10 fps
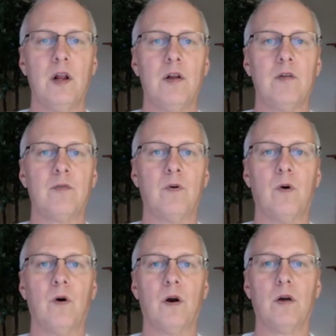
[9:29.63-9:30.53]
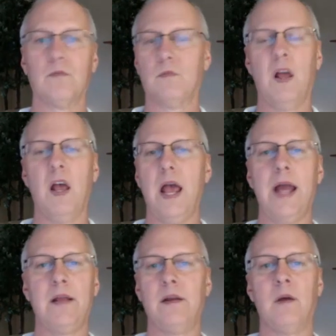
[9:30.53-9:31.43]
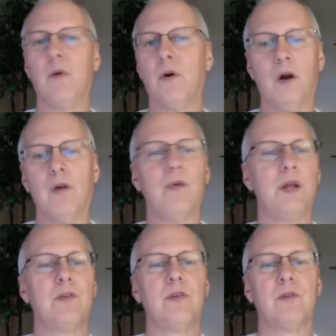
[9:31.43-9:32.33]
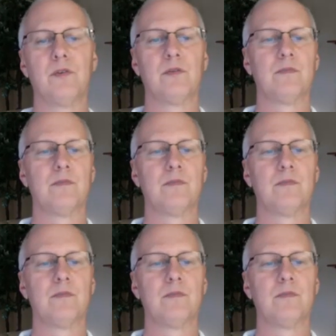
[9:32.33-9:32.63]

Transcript: for any number of reasons.